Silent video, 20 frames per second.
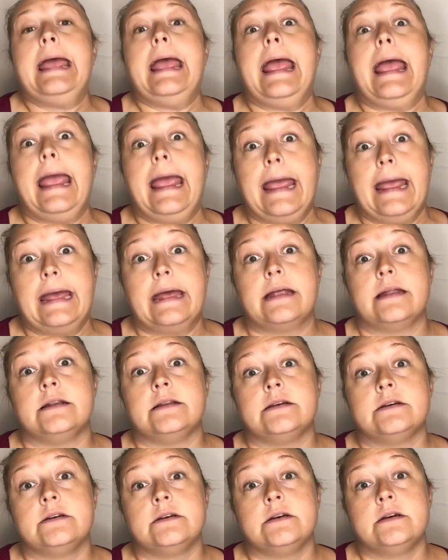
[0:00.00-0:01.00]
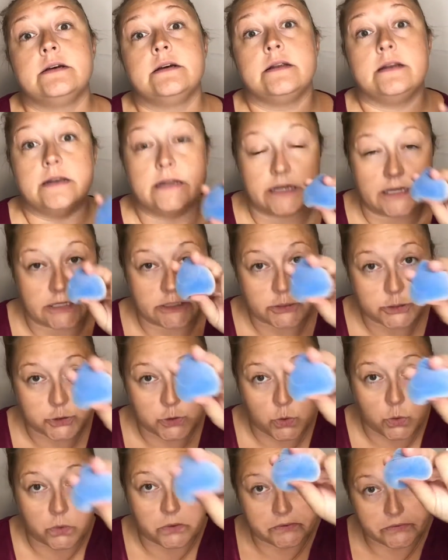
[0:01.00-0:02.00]
and Nikki
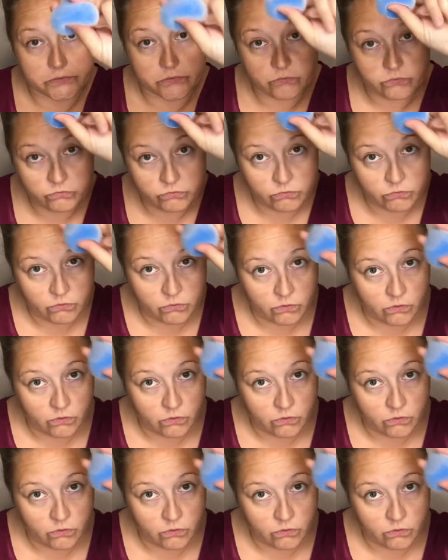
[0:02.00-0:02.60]
Tutorials.